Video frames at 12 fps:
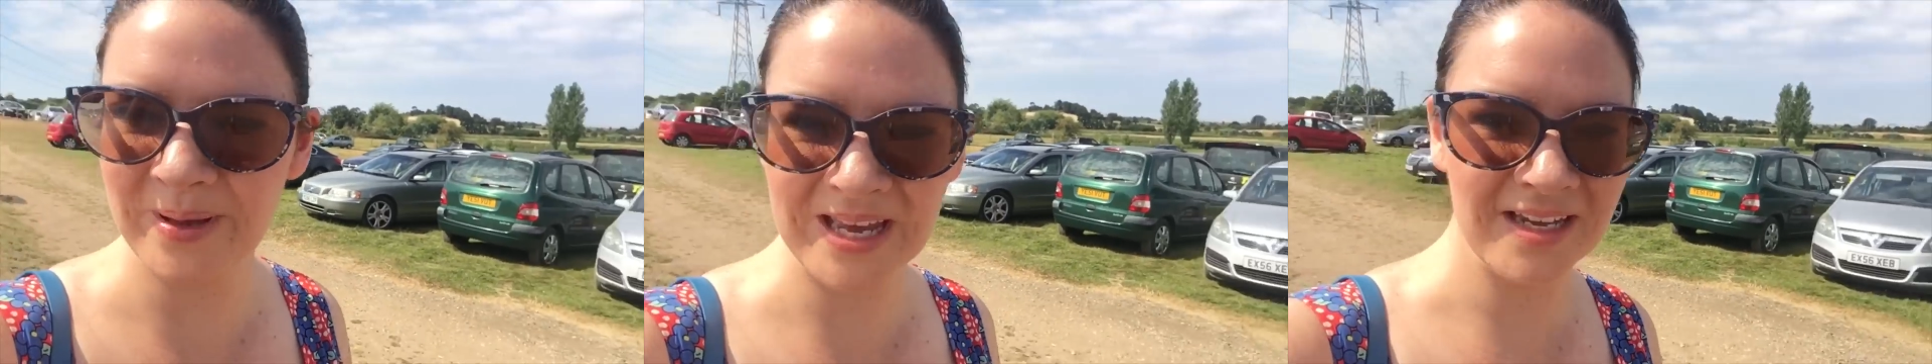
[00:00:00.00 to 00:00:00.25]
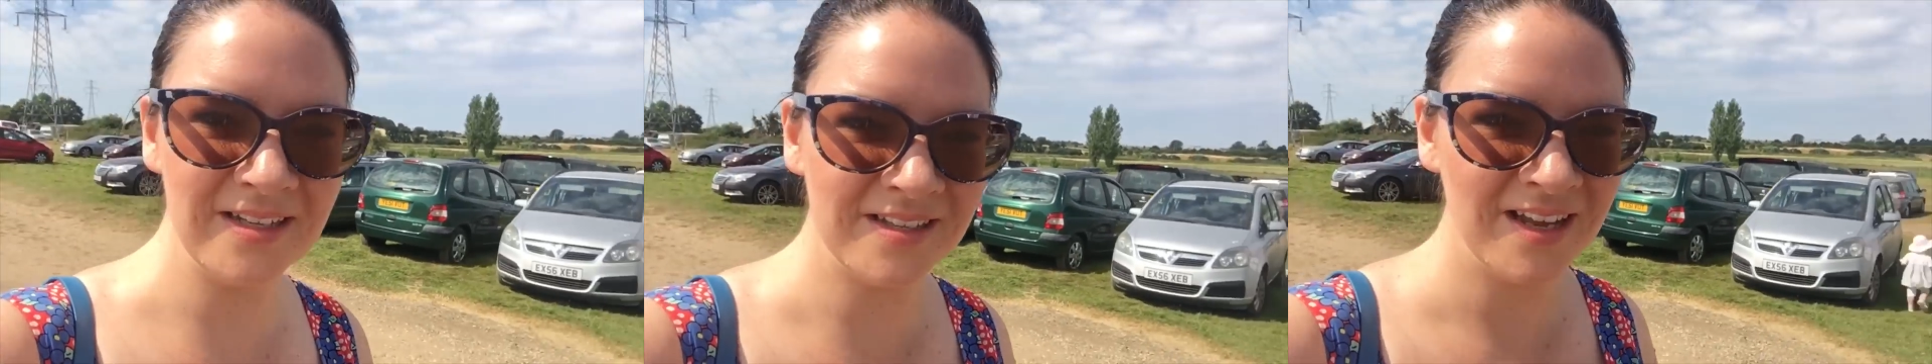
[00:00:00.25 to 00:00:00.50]

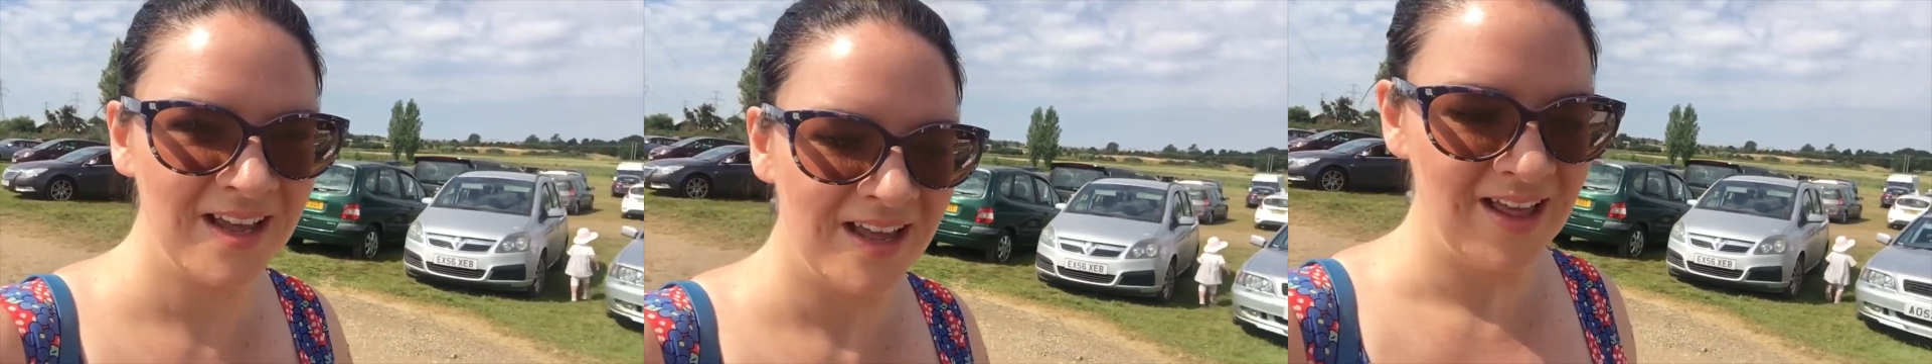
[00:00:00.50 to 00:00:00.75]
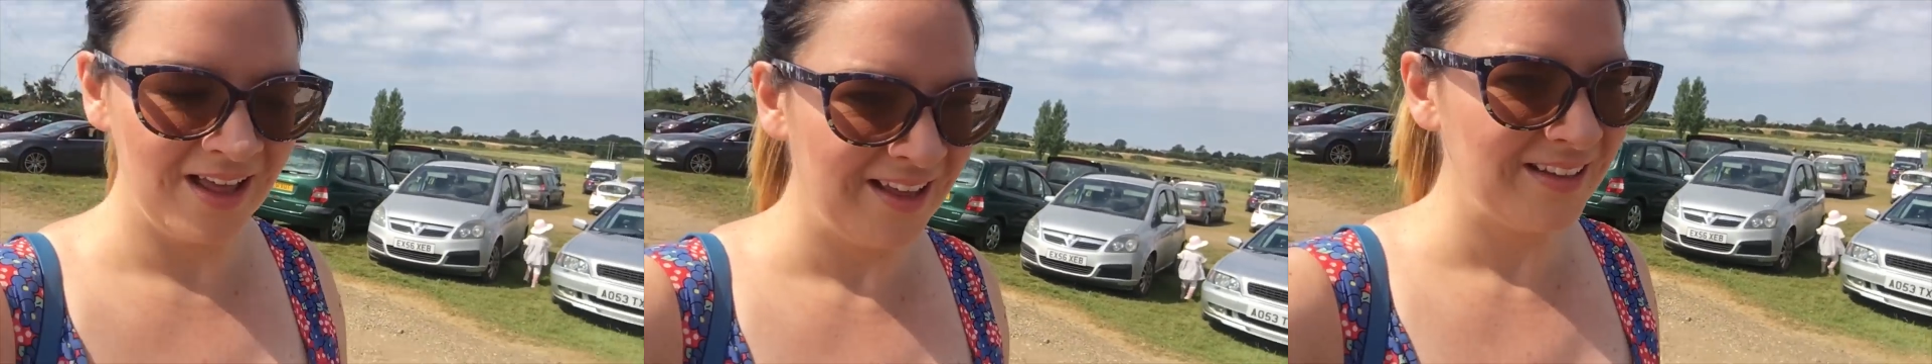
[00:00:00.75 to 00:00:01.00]
bees,
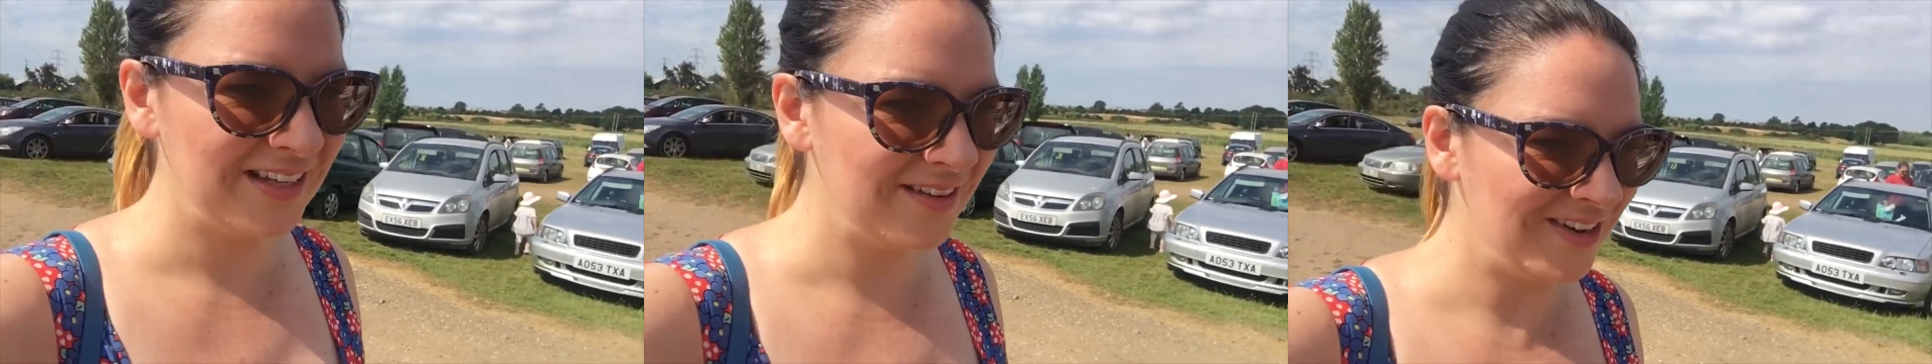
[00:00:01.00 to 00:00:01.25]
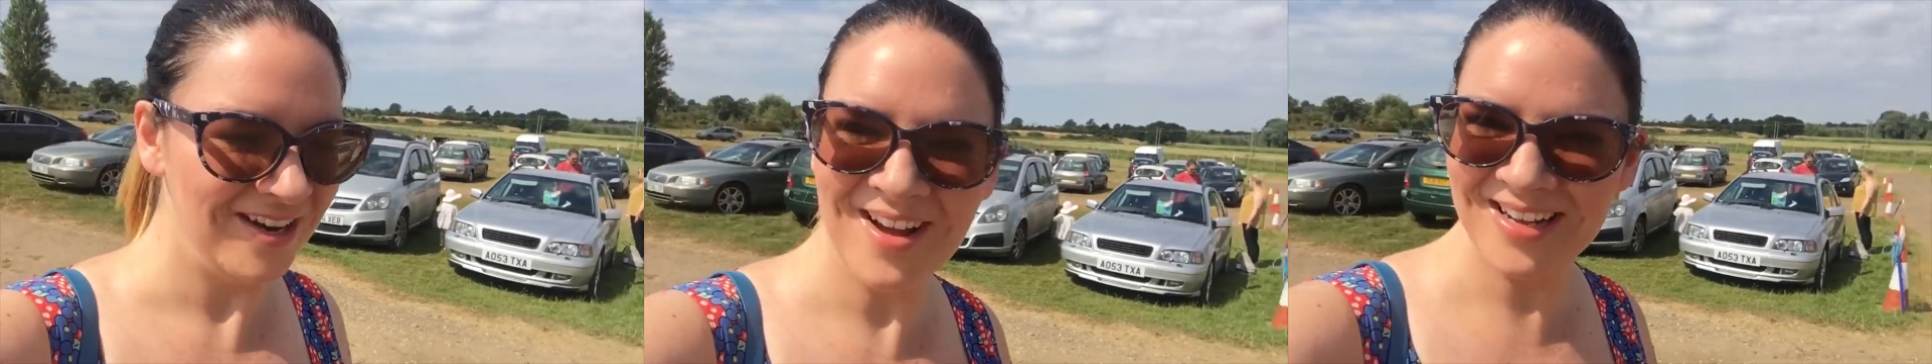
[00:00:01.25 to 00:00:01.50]
it's
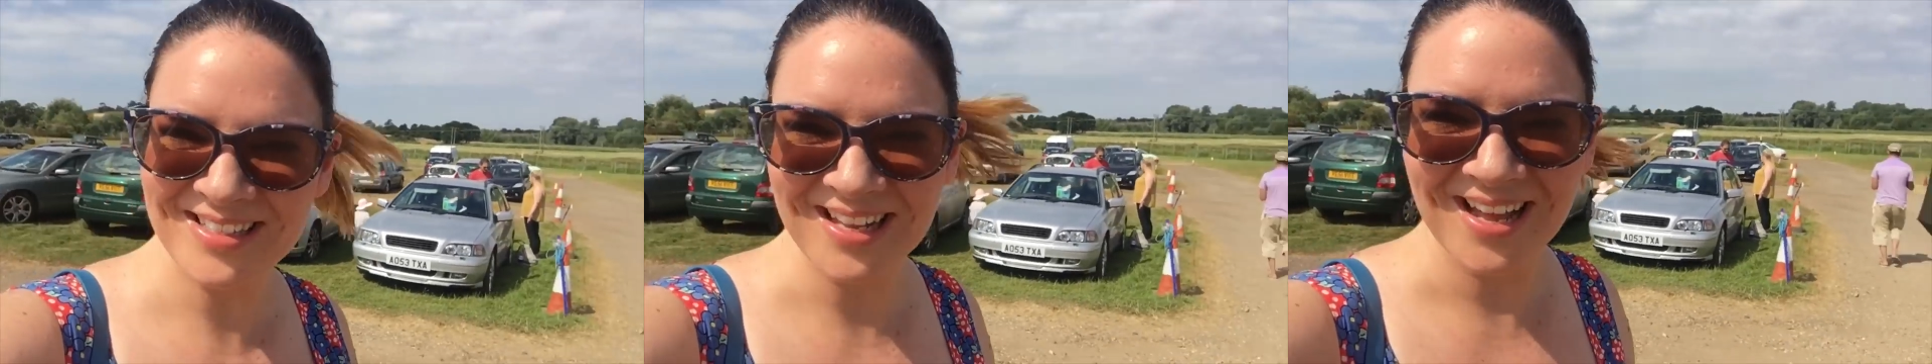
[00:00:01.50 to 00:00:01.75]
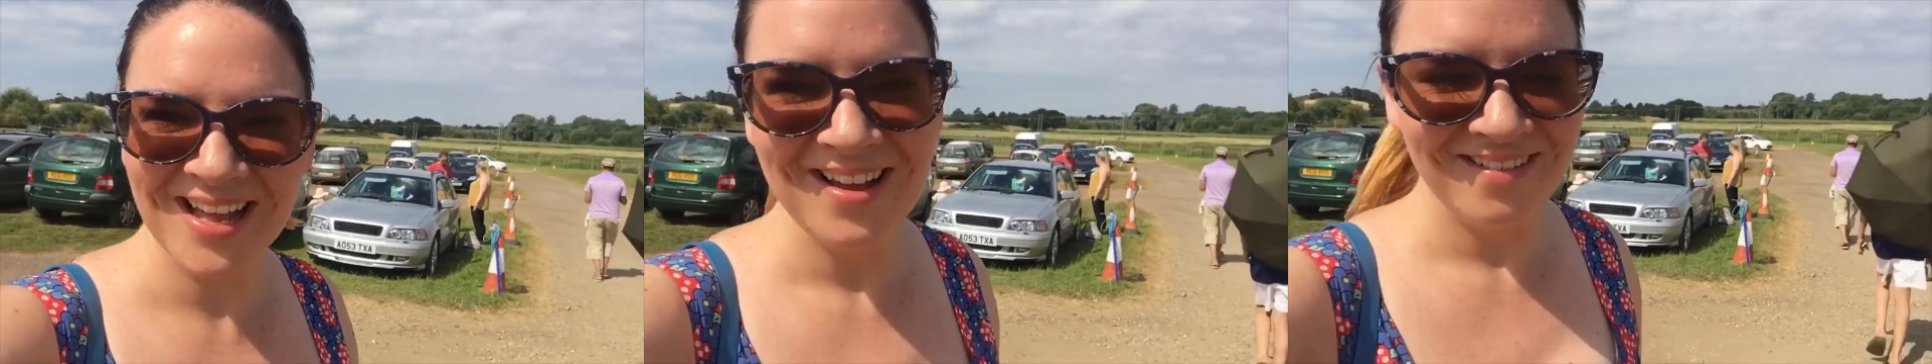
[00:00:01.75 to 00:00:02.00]
even nicer.